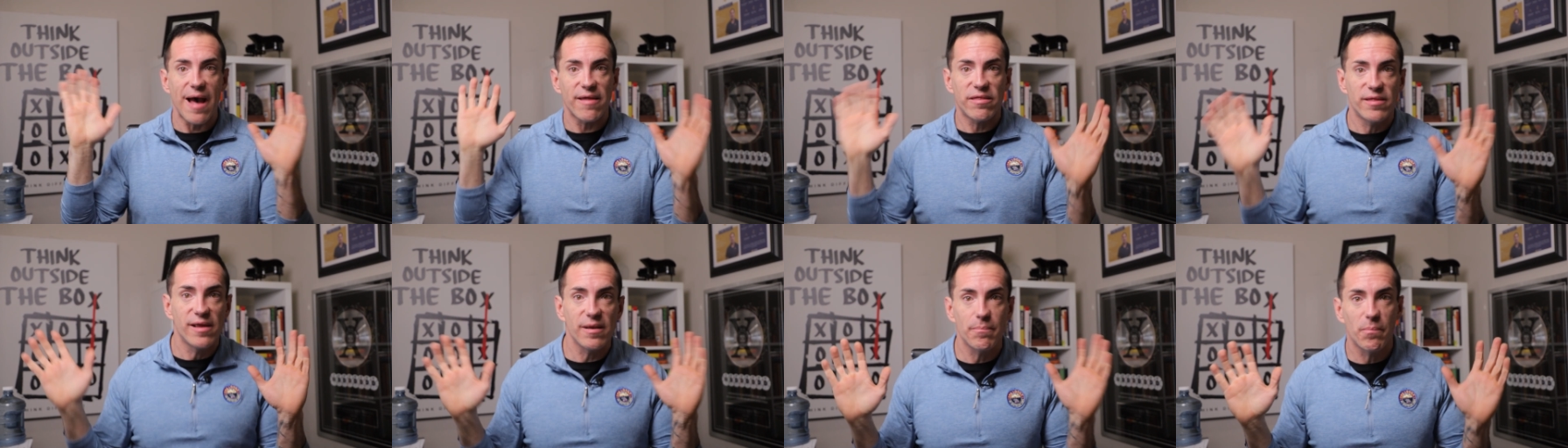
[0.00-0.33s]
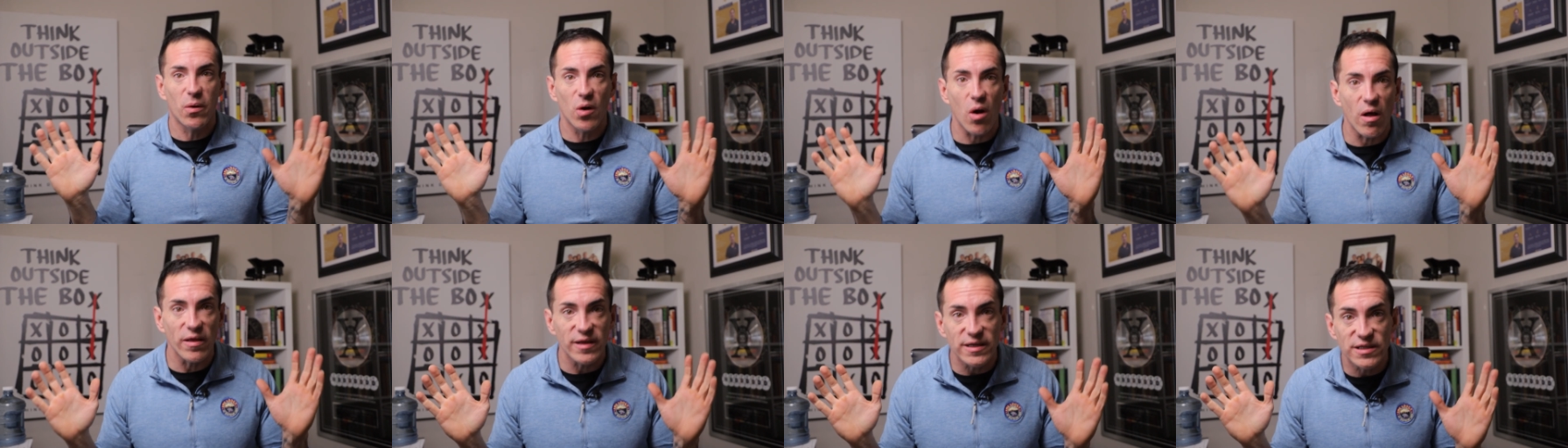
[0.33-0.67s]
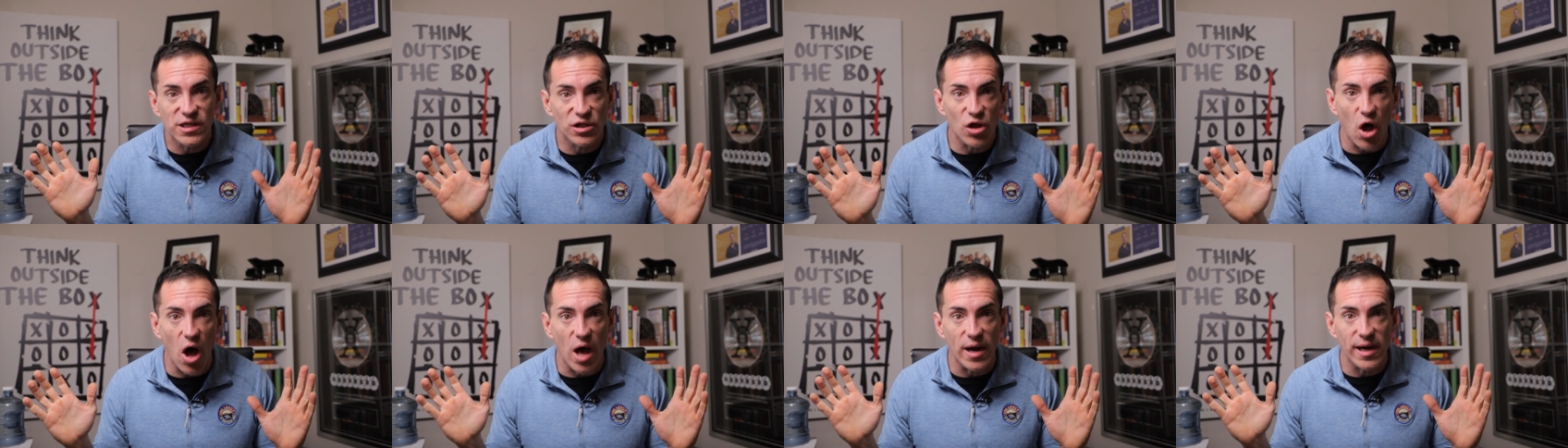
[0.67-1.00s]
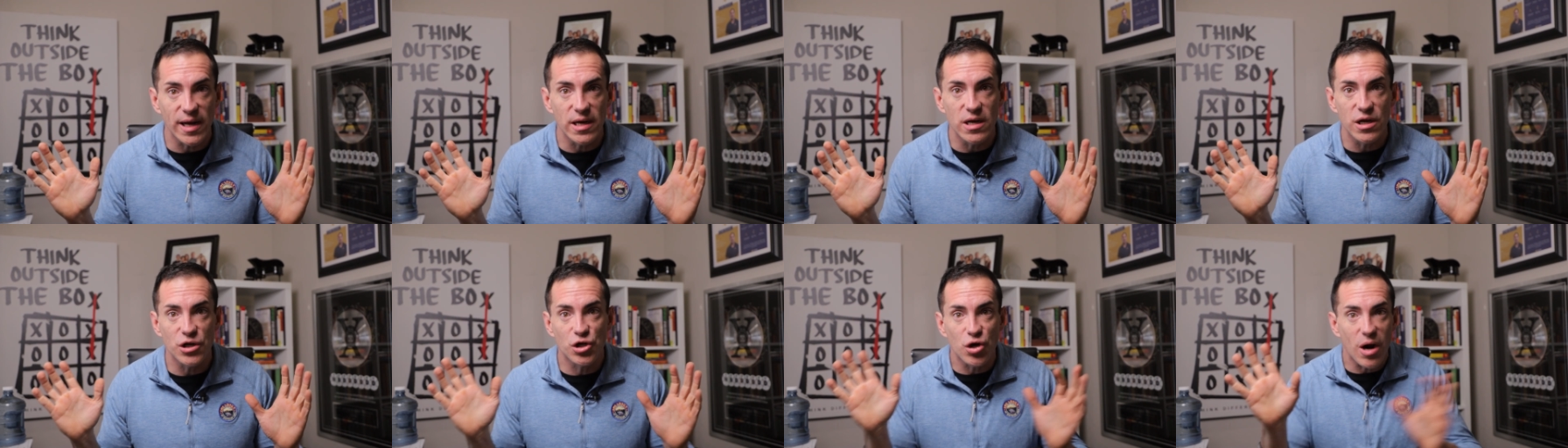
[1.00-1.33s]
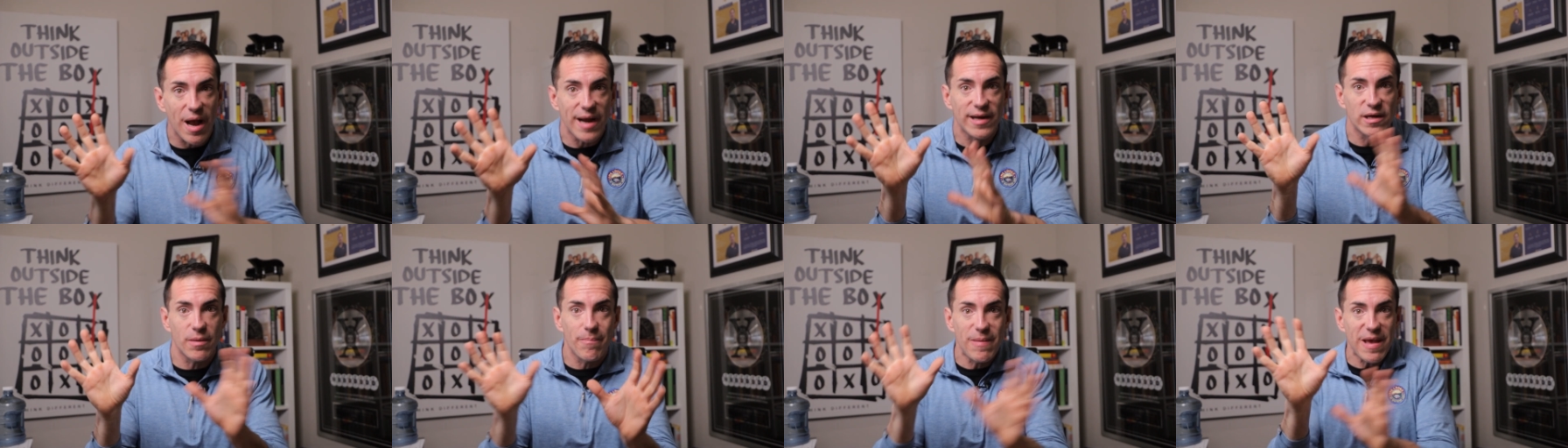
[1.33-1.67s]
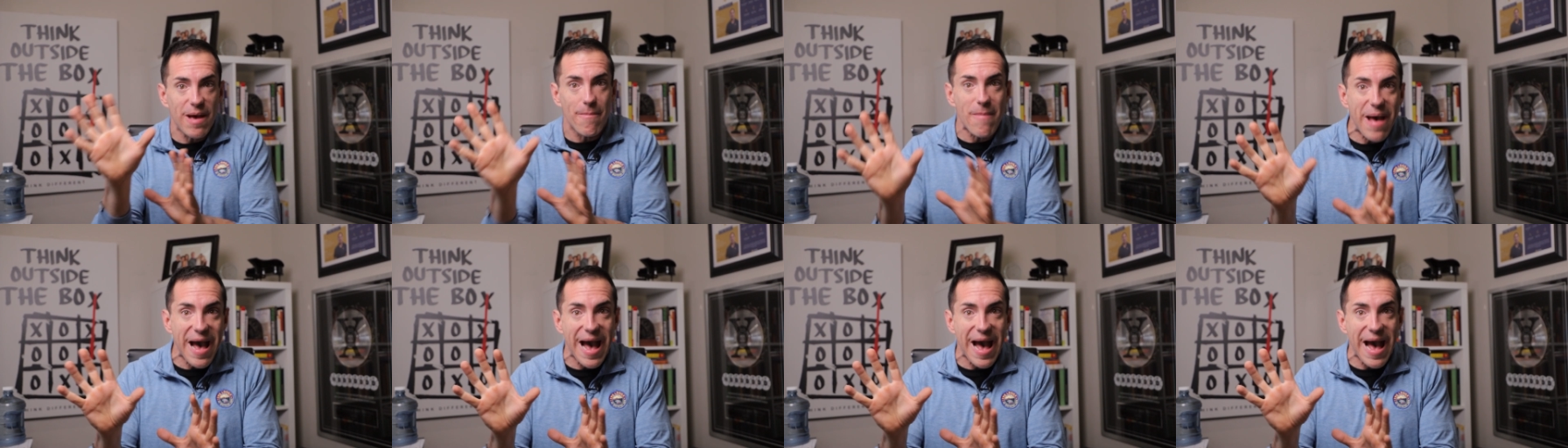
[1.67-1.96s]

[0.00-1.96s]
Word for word: I put all this thought into trying to be a